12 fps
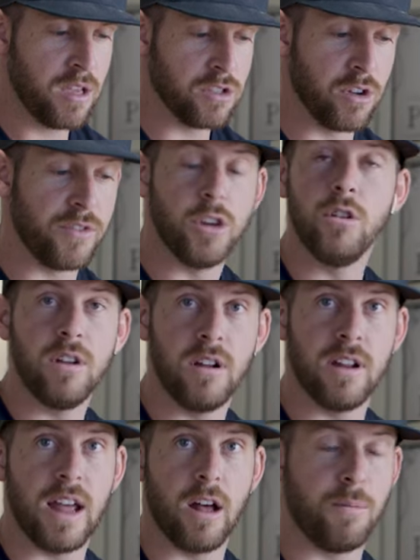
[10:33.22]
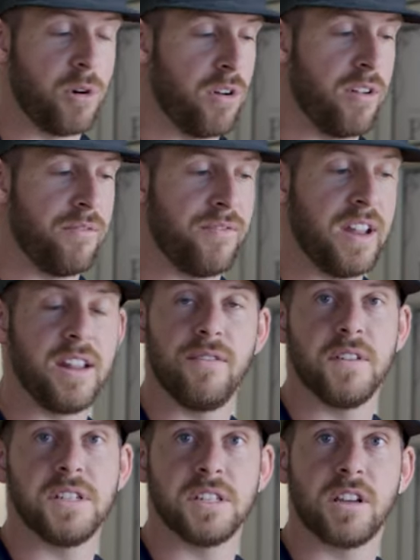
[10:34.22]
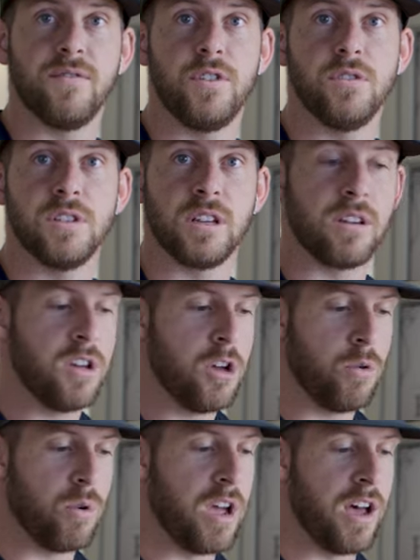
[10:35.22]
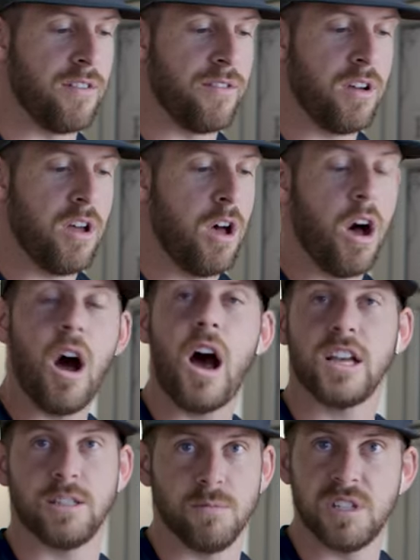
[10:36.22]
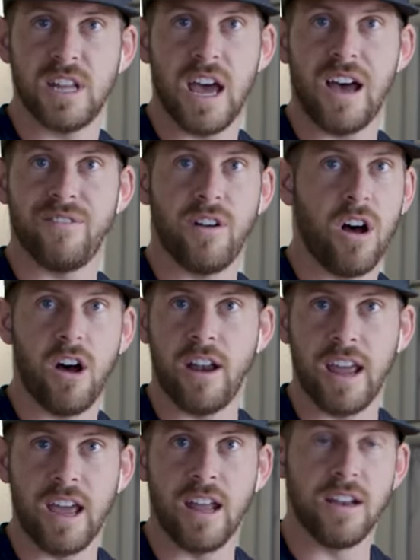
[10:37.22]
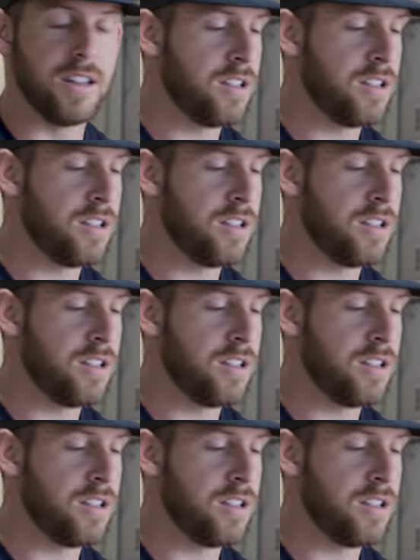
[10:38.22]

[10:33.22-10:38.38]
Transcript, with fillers: So if you do need help or if any of this is confusing, we have awesome staff on hand